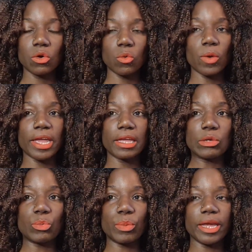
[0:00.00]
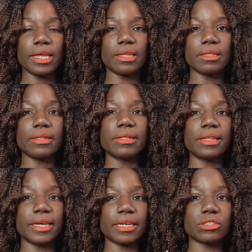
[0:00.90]
where you pay
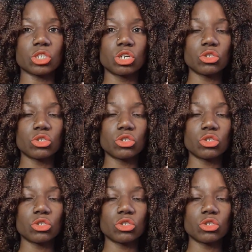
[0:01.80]
less.